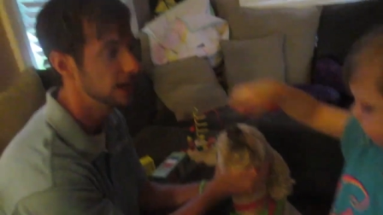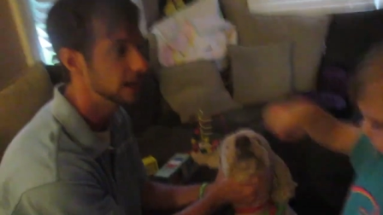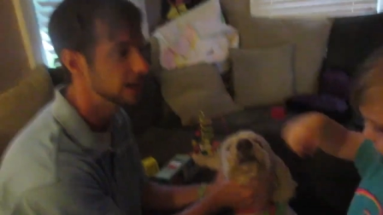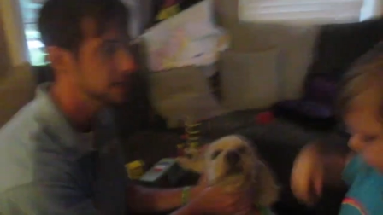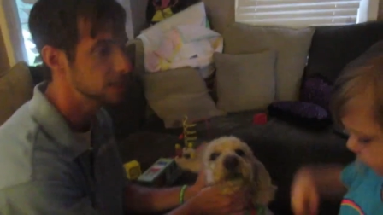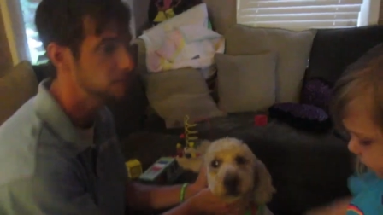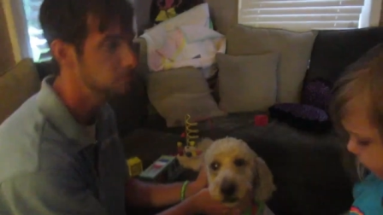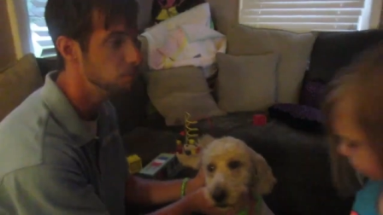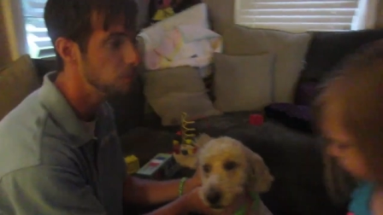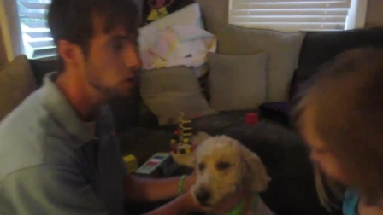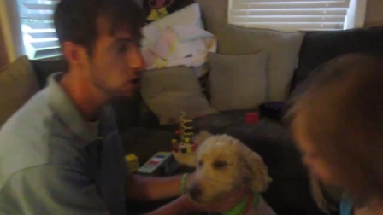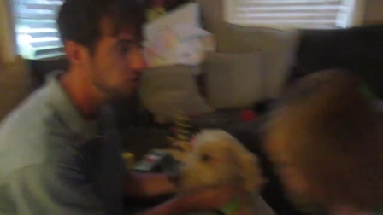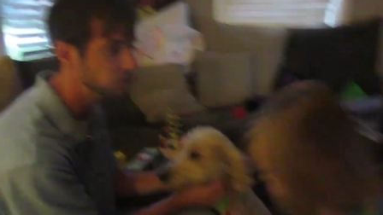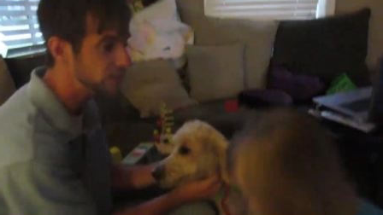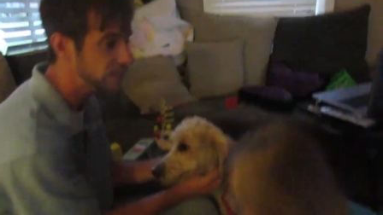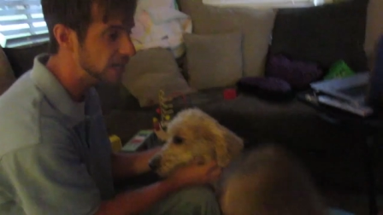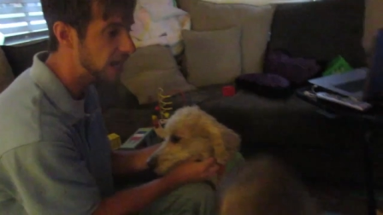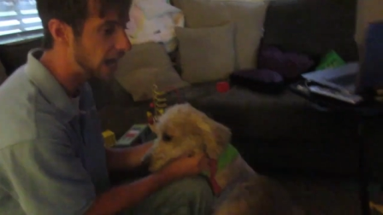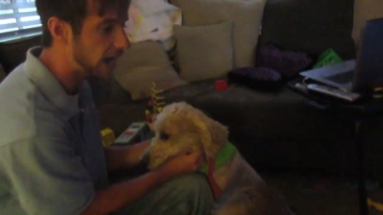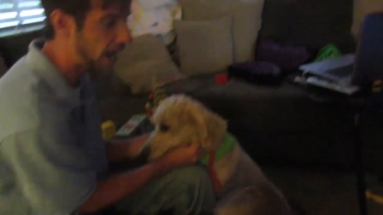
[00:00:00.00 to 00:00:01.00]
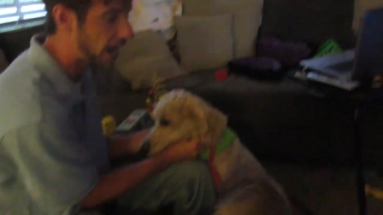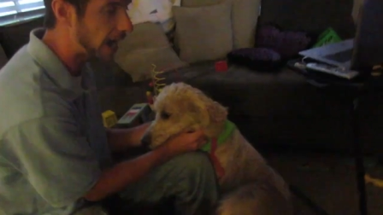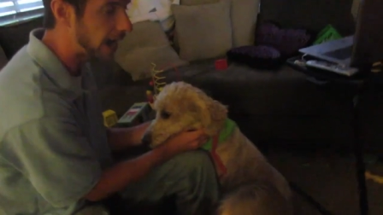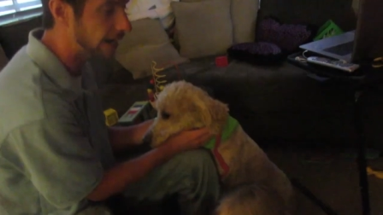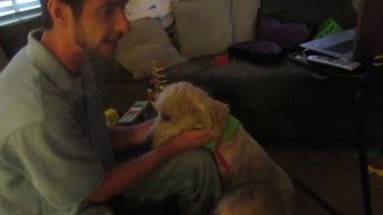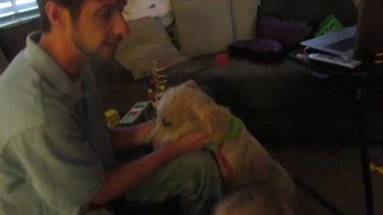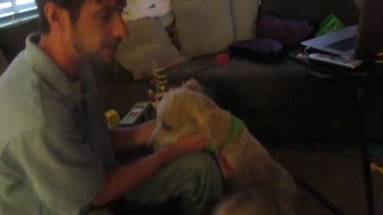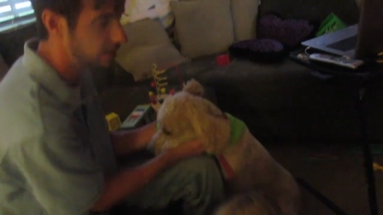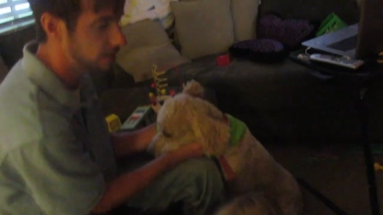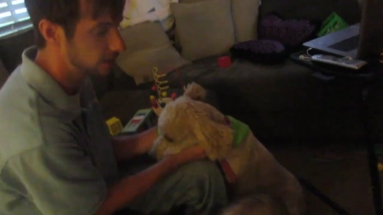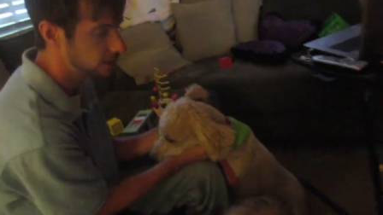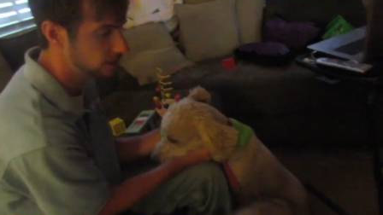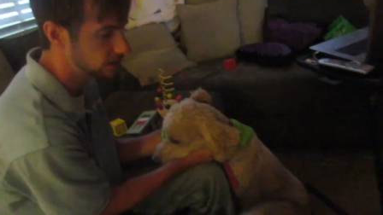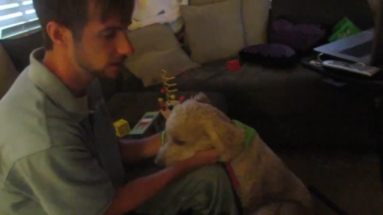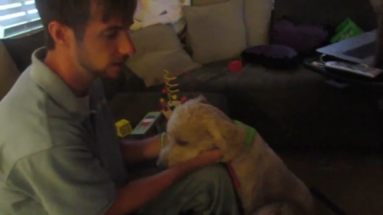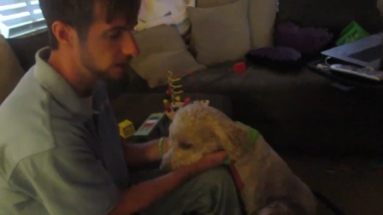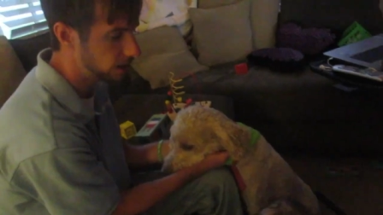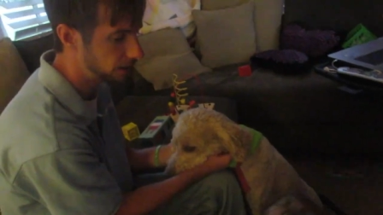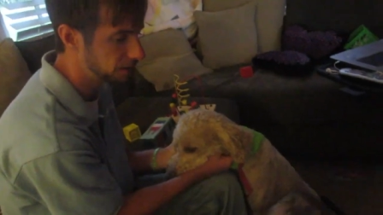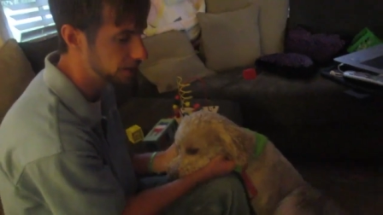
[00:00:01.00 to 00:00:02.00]
Ooh. It's movie night.
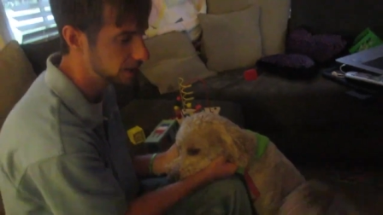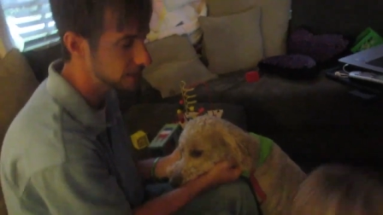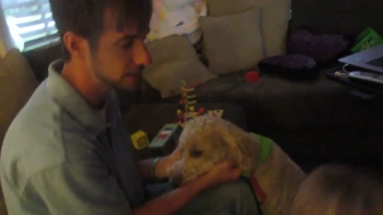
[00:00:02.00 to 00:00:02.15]
I'm